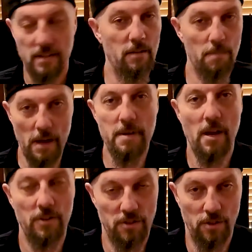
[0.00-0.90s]
There might be
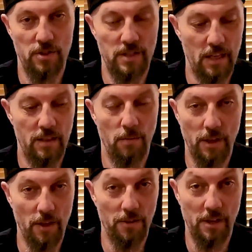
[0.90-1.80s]
other solutions out there with
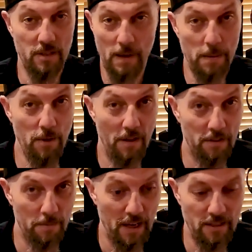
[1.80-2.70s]
other things. Maybe you have to
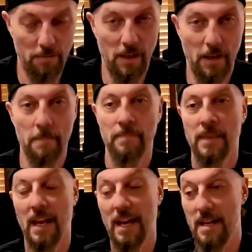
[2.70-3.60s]
buy something.
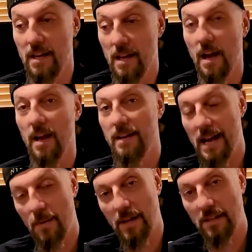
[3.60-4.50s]
And then
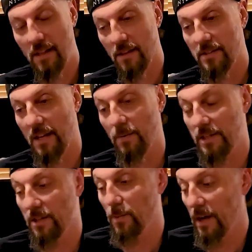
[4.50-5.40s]
now we get to the other side, which
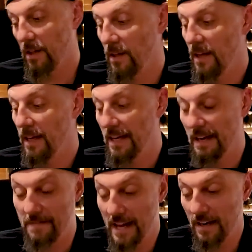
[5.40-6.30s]
is, well,
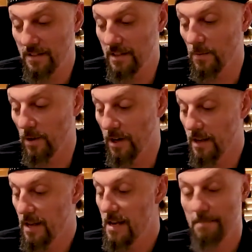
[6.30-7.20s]
if that all doesn't work,
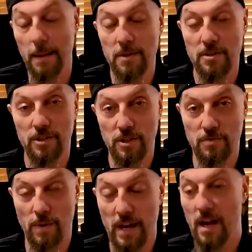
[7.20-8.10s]
maybe you should just
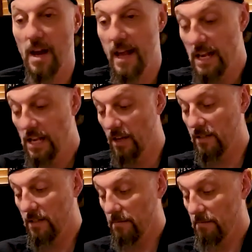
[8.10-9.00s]
write a
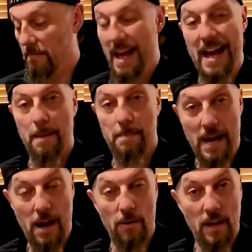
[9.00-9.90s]
custom app
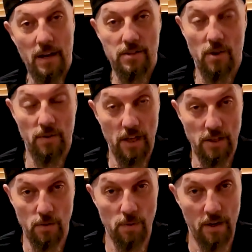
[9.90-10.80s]
out on its own and
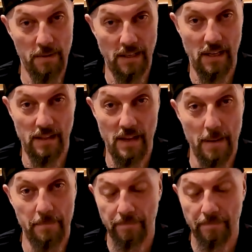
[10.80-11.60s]
you run and maintain that.